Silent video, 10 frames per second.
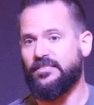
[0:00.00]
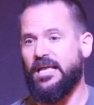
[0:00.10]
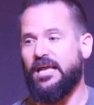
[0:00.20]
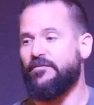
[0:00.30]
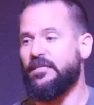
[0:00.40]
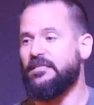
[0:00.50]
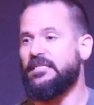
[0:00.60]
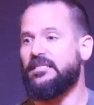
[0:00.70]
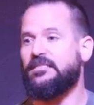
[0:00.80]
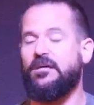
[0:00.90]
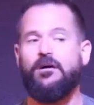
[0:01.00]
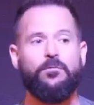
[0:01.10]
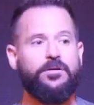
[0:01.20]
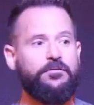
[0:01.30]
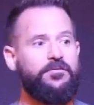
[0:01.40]
Every tongue will
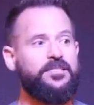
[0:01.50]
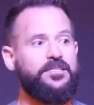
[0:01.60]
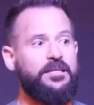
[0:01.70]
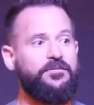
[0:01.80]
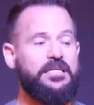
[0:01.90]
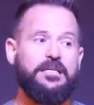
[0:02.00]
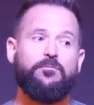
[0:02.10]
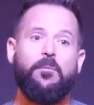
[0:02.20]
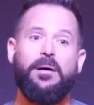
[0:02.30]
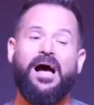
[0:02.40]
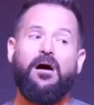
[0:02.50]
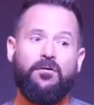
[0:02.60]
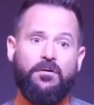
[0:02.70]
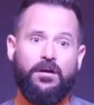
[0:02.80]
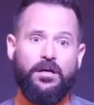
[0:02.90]
confess and every knee will bow.
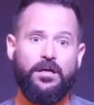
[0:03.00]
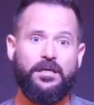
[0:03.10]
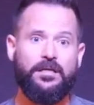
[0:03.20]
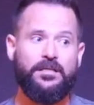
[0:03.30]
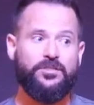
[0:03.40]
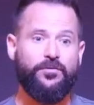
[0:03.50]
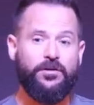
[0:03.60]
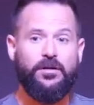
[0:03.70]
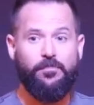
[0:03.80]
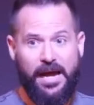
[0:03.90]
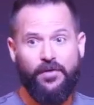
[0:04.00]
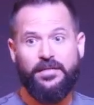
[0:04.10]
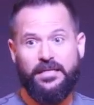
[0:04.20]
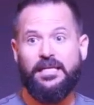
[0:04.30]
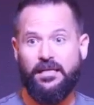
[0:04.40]
So they're going to bow the
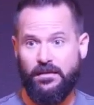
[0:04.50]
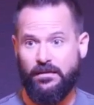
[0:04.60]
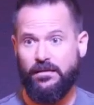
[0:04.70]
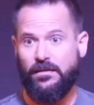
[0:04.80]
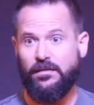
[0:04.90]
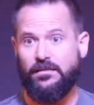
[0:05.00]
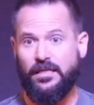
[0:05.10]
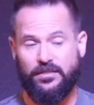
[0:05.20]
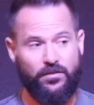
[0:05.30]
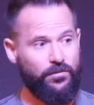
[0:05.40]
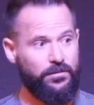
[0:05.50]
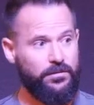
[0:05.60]
knee. Yes, Lord.